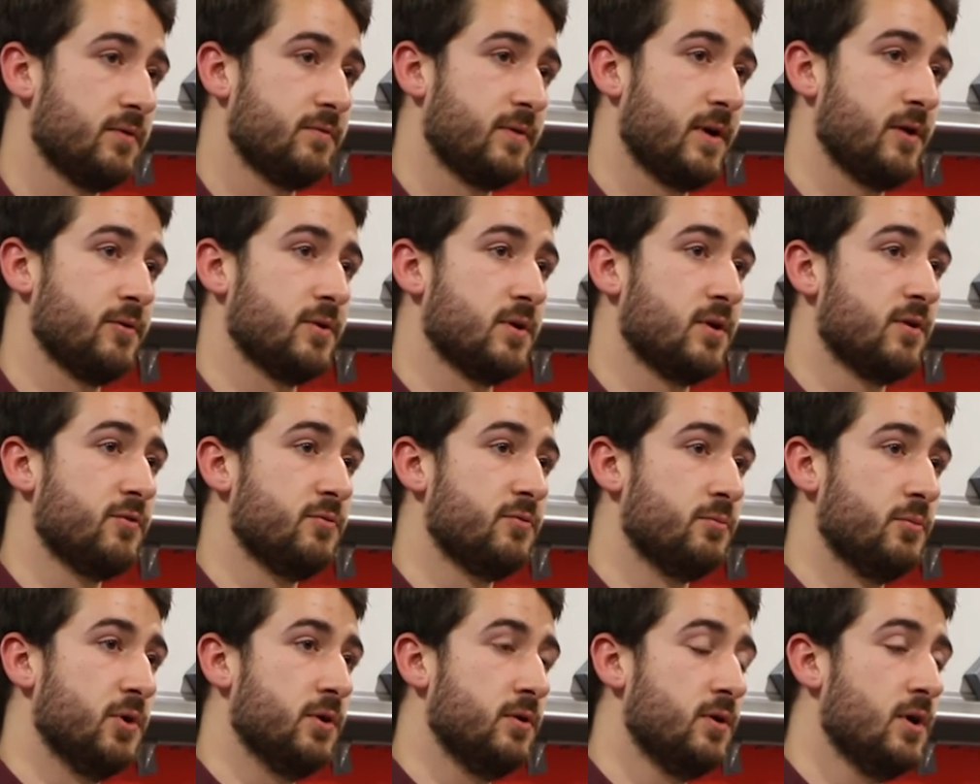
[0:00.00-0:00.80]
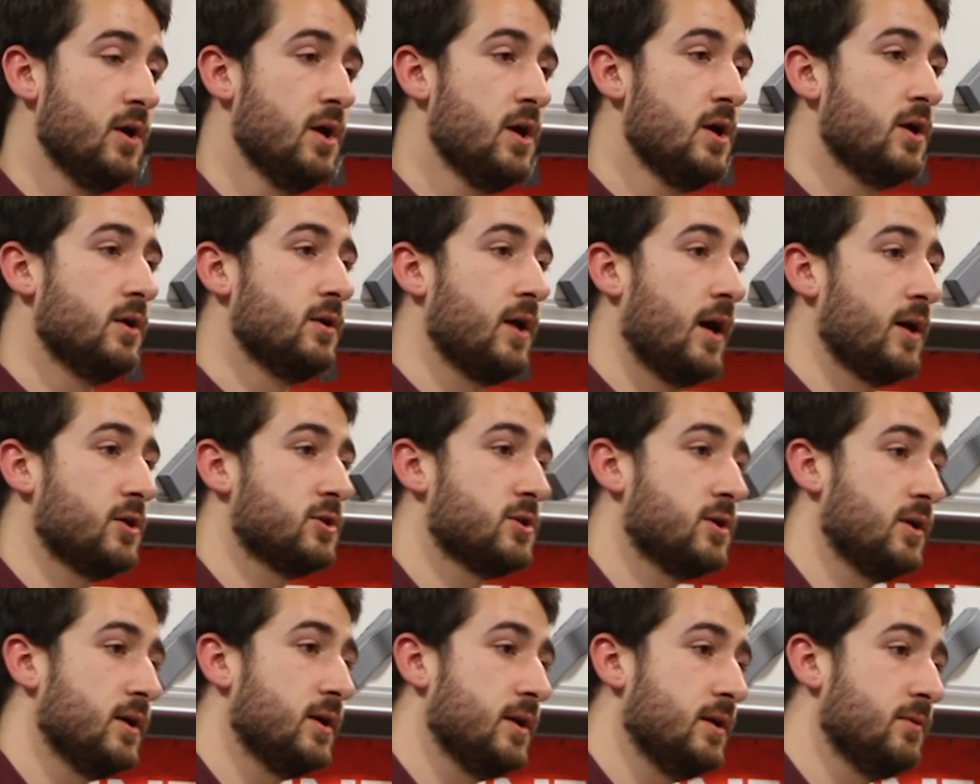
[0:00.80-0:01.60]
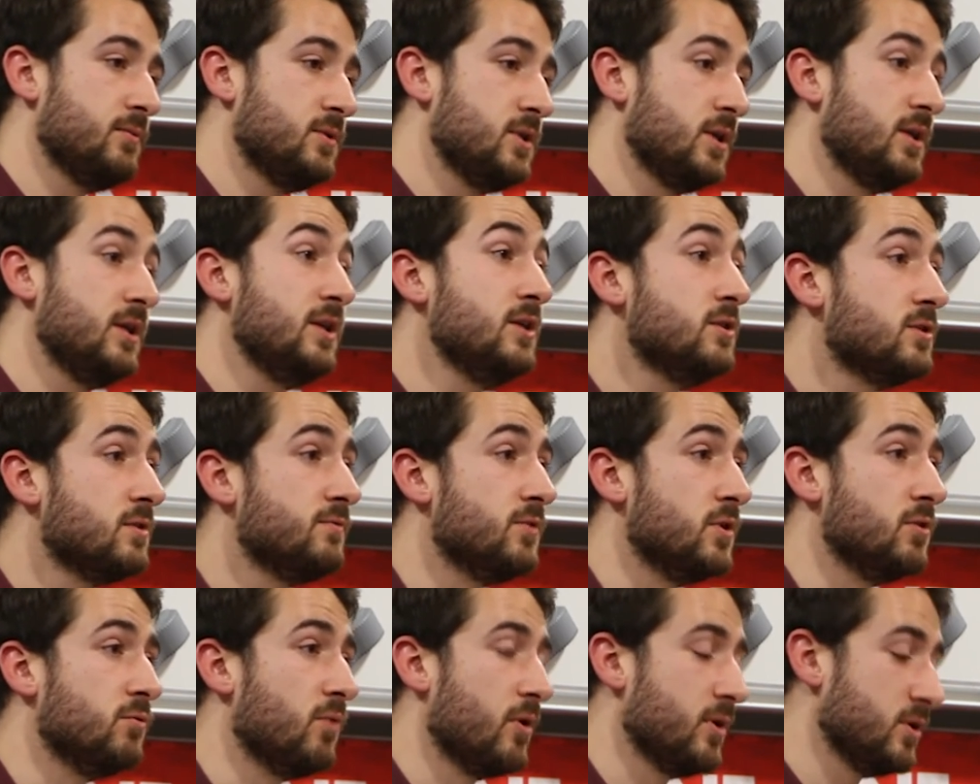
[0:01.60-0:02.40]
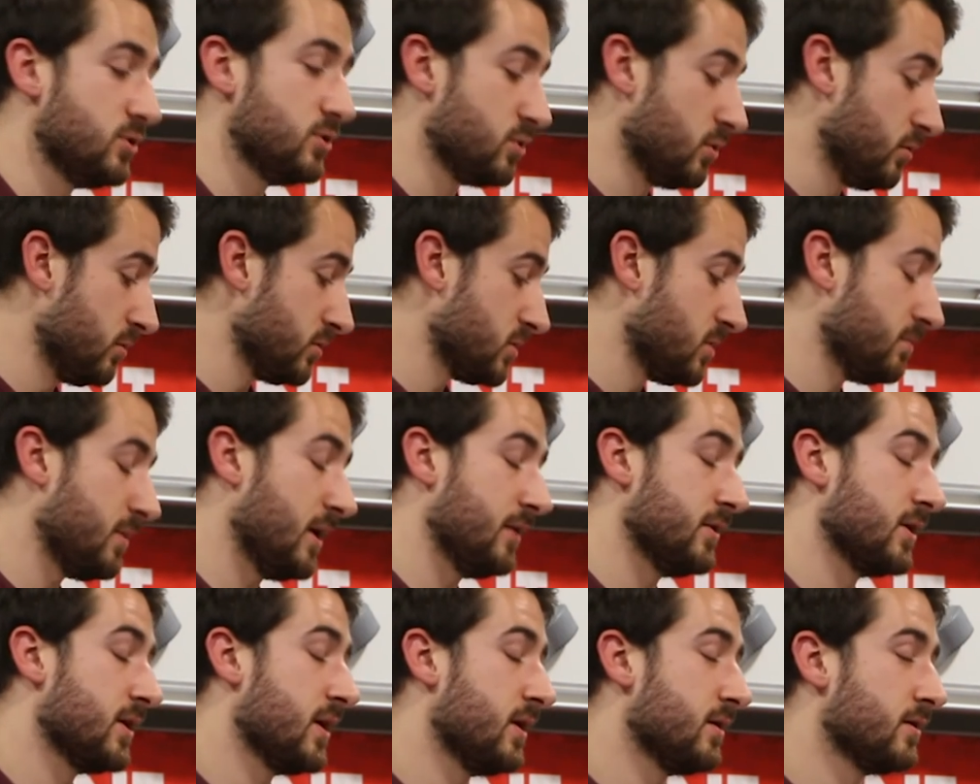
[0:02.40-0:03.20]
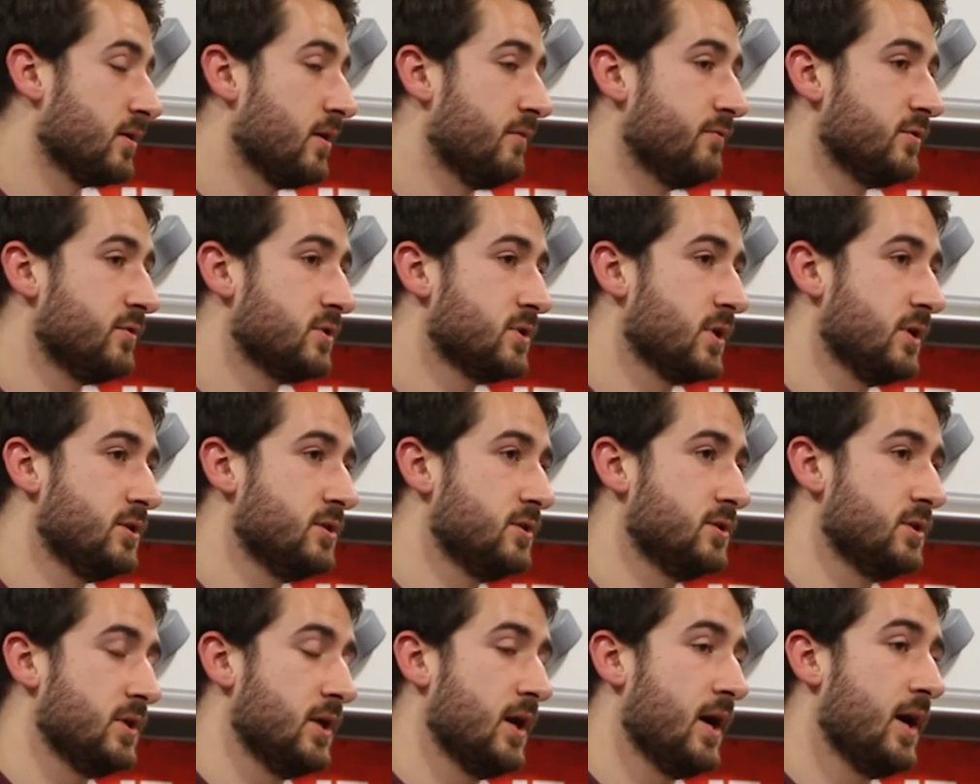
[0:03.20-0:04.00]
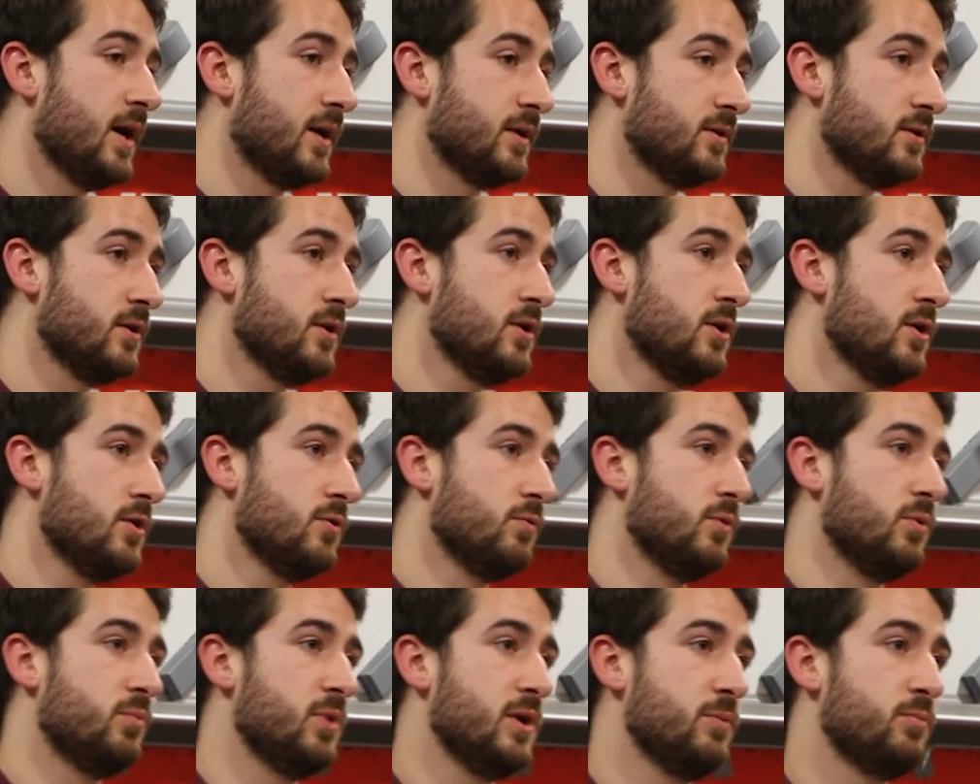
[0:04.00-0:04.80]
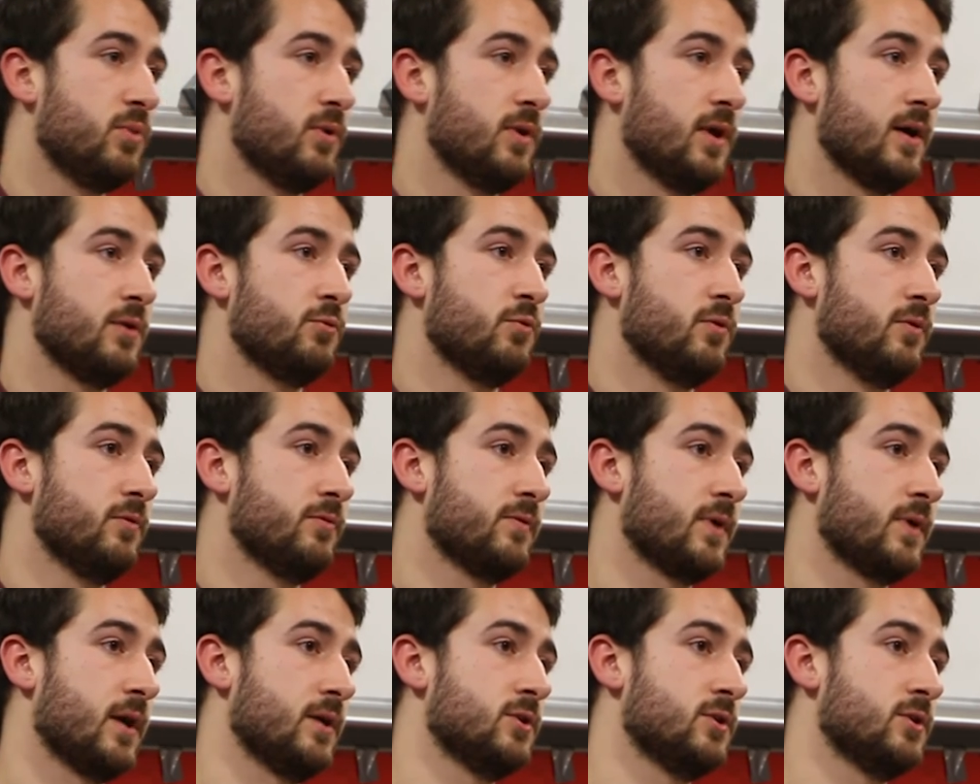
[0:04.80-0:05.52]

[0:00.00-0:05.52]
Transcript: out of the government, actually did an interview where he talked about the kind of conversations he had with people like Wolfgang